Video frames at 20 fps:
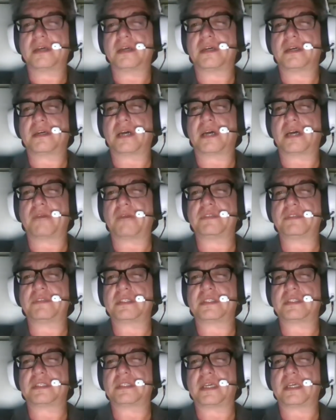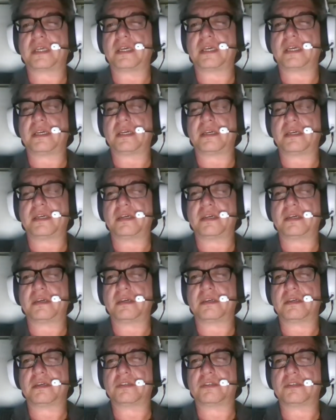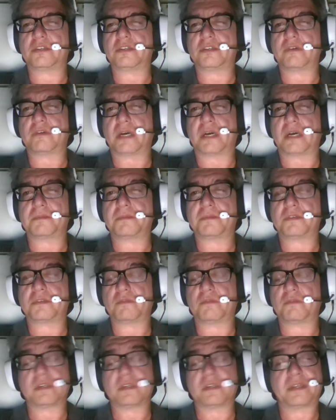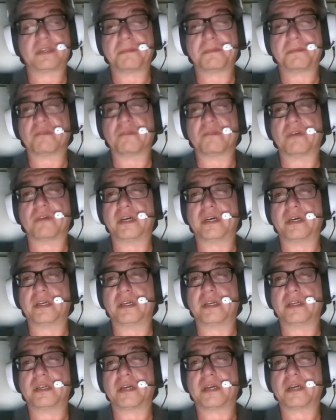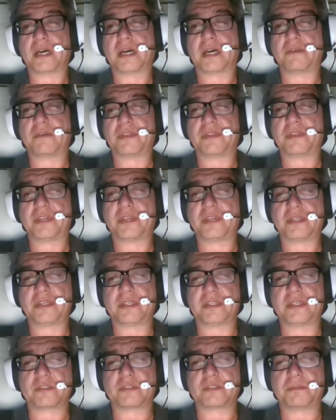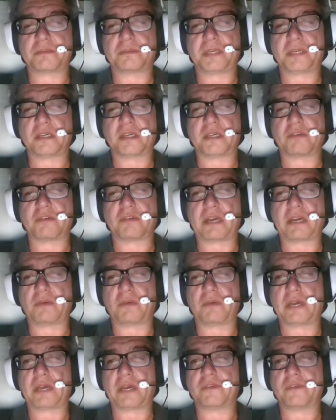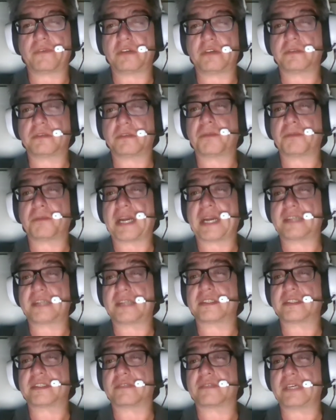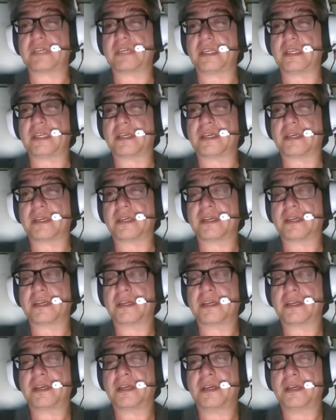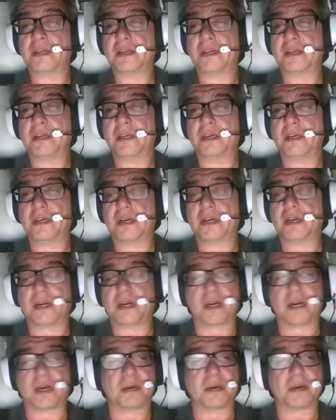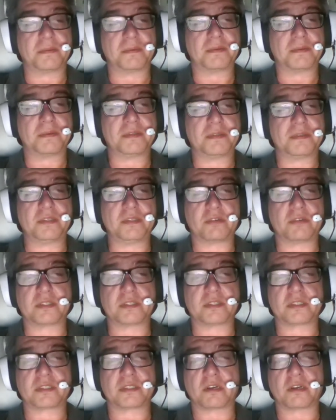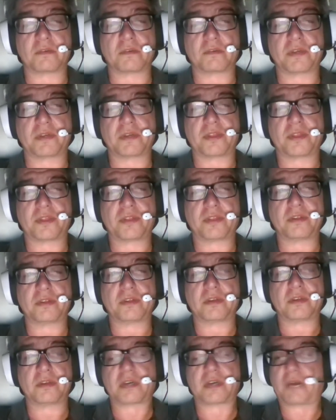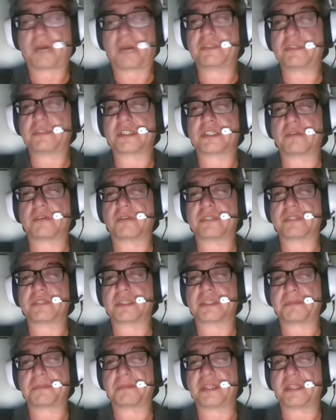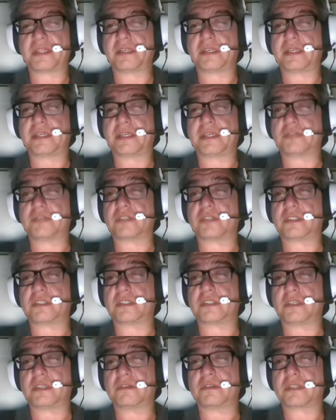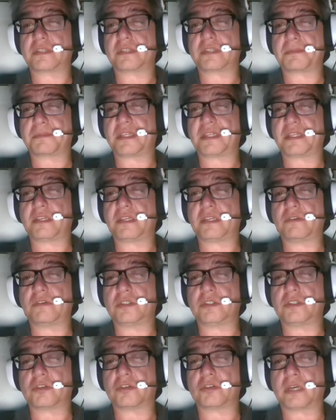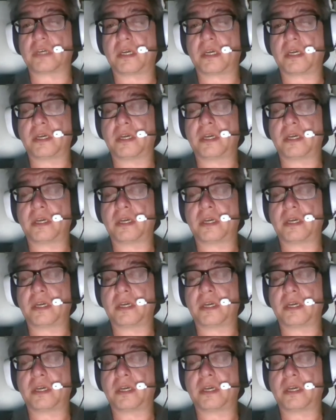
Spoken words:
I would say two options. Well, number one, I would think this would be a great way for you to practice reading. Uh, you could start with, I would start with something that interests you, something that you enjoy.